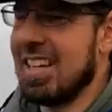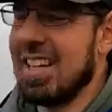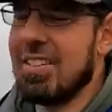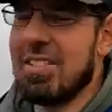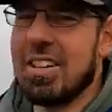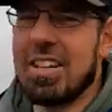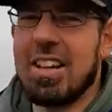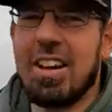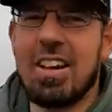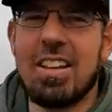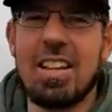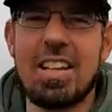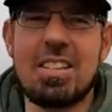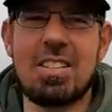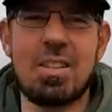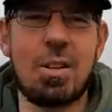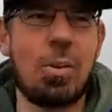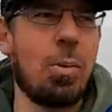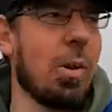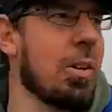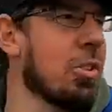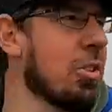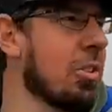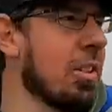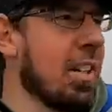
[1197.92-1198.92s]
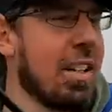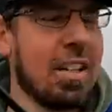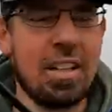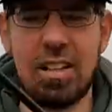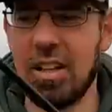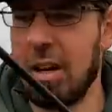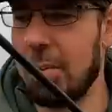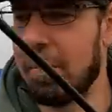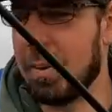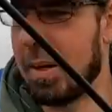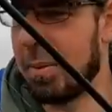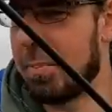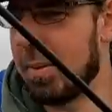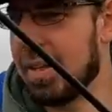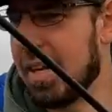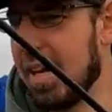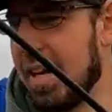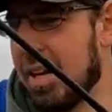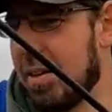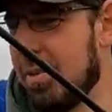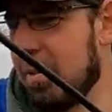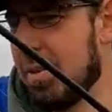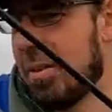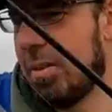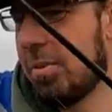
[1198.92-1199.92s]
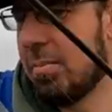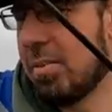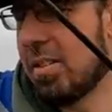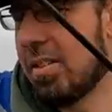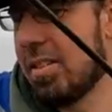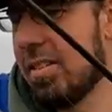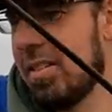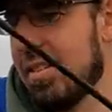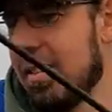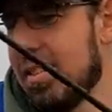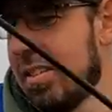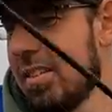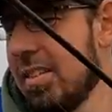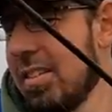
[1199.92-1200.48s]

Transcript: There we go, that's a question that'll open up a can of worms.